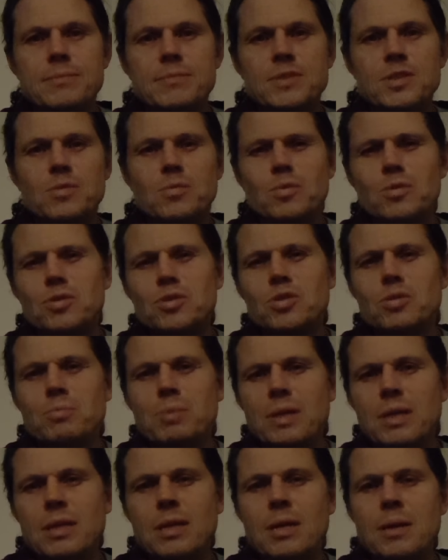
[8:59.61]
So, what do you
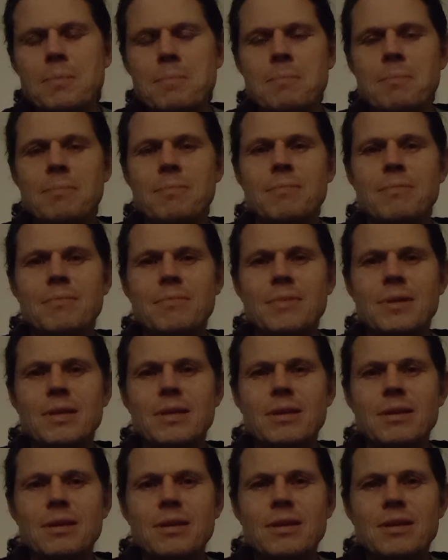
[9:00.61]
become
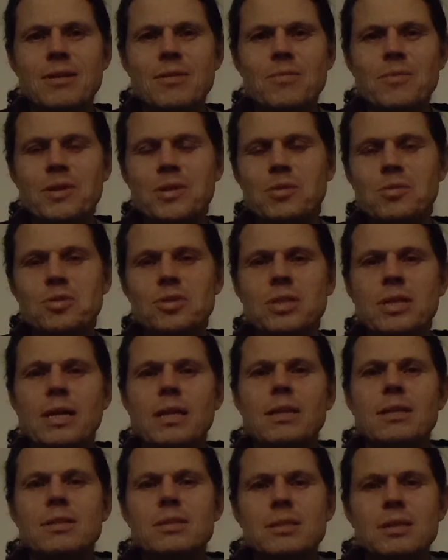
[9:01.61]
when you're
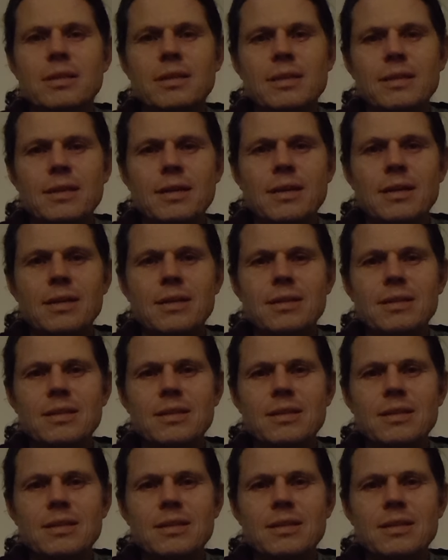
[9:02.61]
challenged like that?